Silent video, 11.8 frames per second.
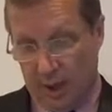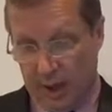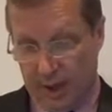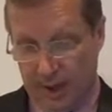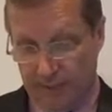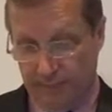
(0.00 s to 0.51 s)

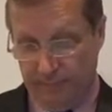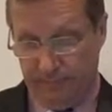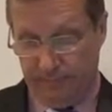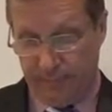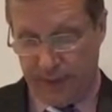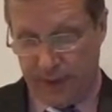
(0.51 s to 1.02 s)

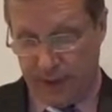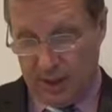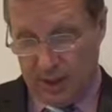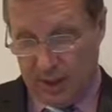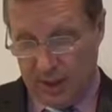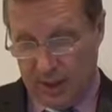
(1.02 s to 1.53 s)

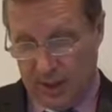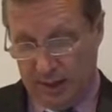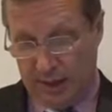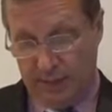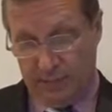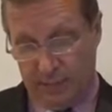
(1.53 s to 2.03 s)
and
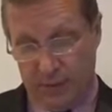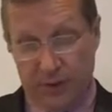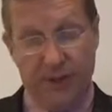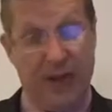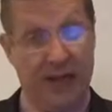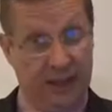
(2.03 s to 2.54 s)
then further
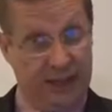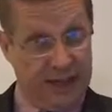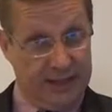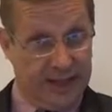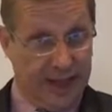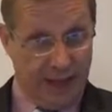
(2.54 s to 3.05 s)
down it
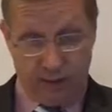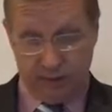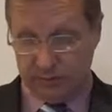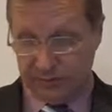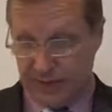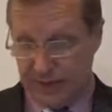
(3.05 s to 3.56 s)
has our
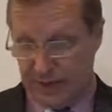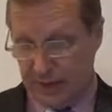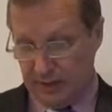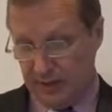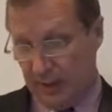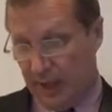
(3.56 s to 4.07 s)

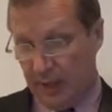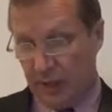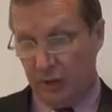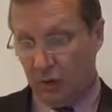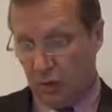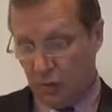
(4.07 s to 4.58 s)
details again,
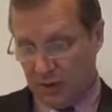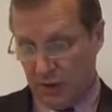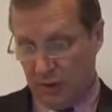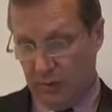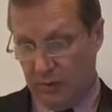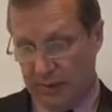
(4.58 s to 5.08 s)
and it also
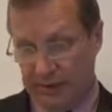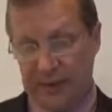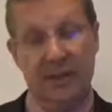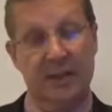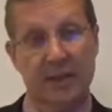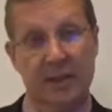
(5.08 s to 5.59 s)

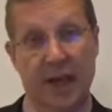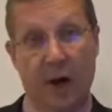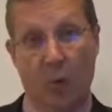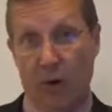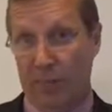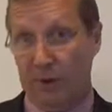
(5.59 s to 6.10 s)
lists our
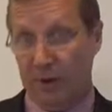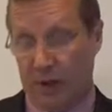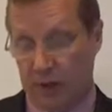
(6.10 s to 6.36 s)
website